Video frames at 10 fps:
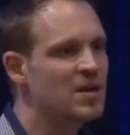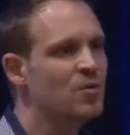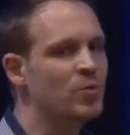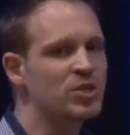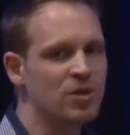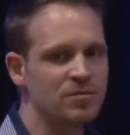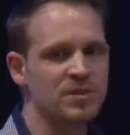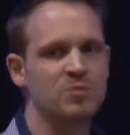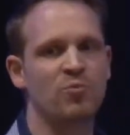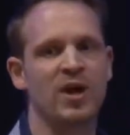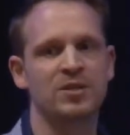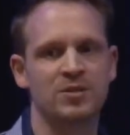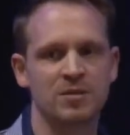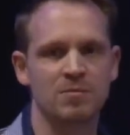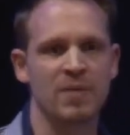which of these
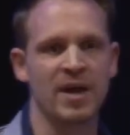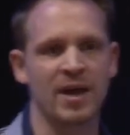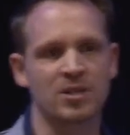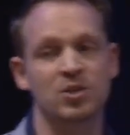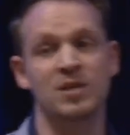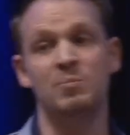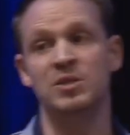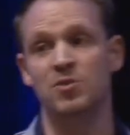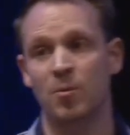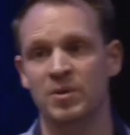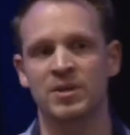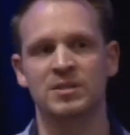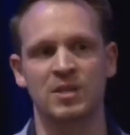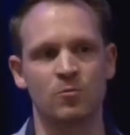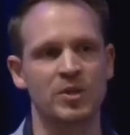branches may actually be
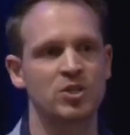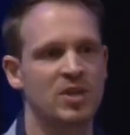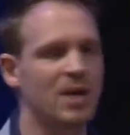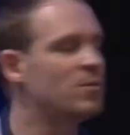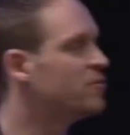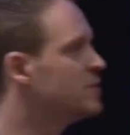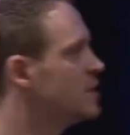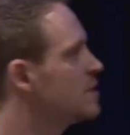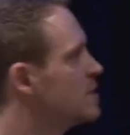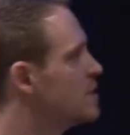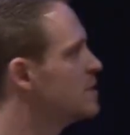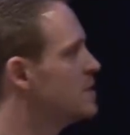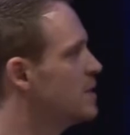dominant in which type of resistance.